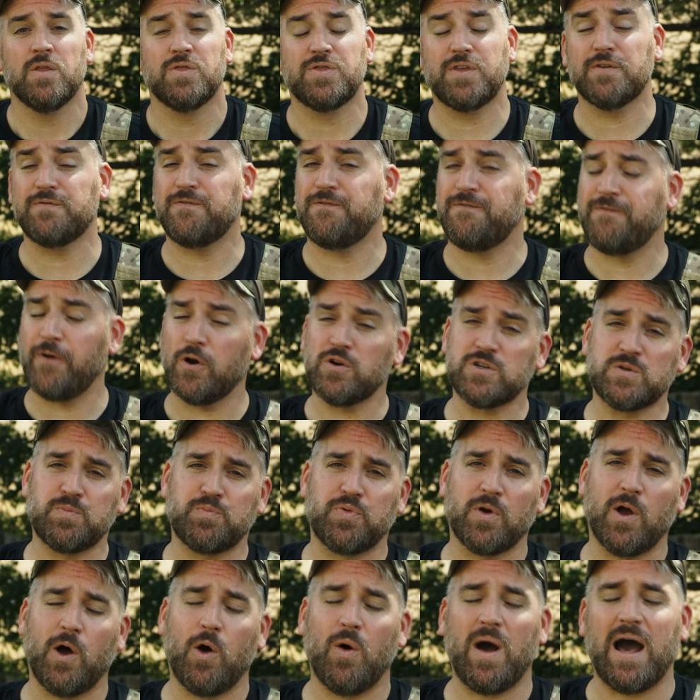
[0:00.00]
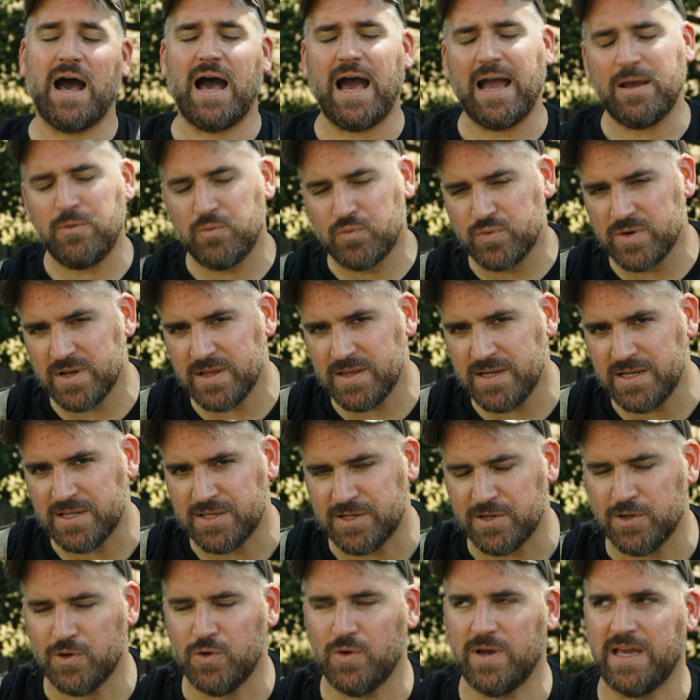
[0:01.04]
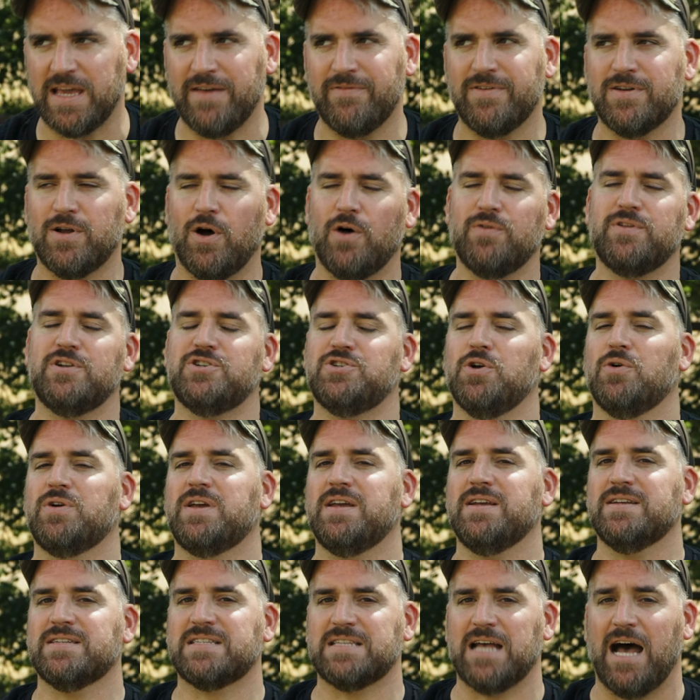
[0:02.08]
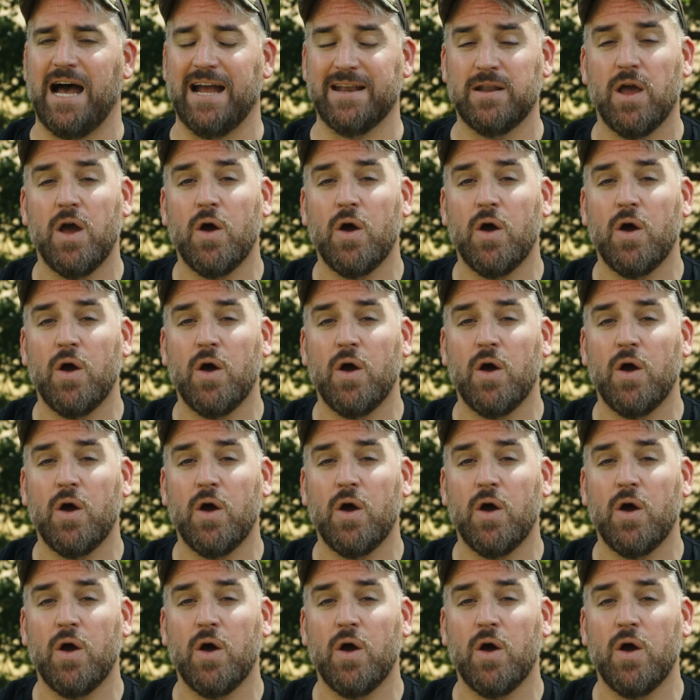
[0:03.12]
The first pro, I really do, even all the joking aside,